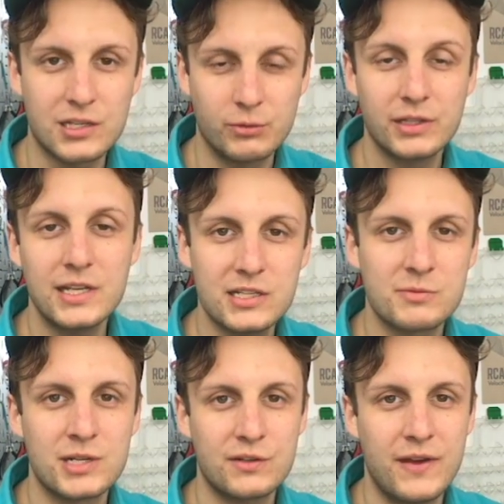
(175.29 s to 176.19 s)
The release is
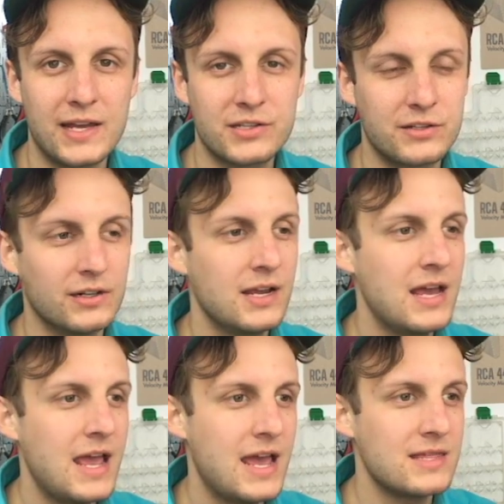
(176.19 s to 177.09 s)
much faster,
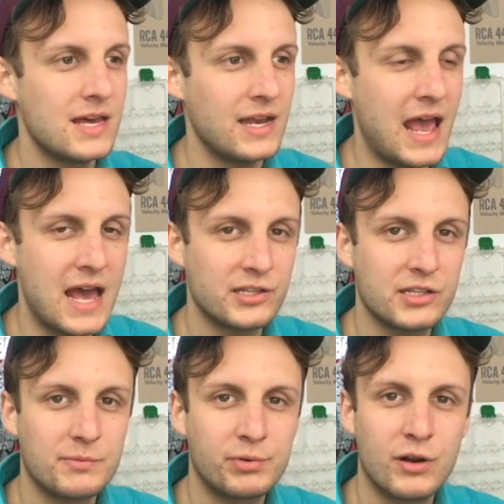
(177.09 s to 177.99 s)
and then as
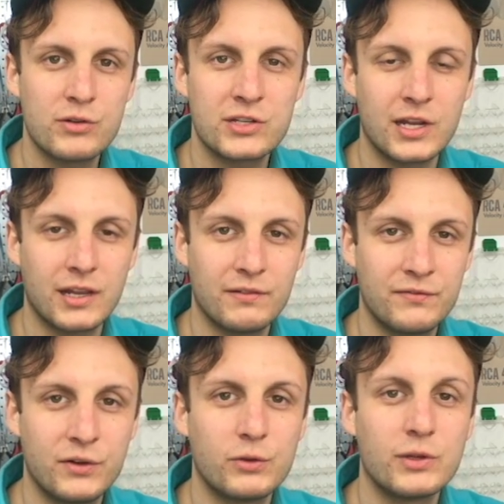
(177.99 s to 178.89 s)
it's approaching
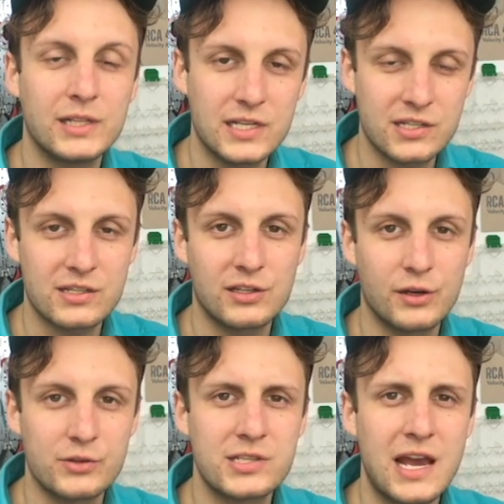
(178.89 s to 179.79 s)
full release, it
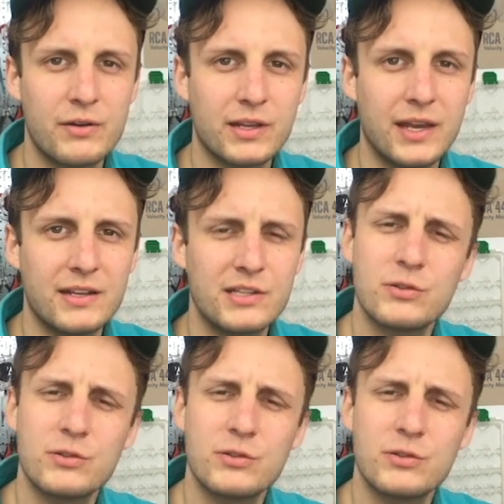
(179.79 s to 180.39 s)
slows down again.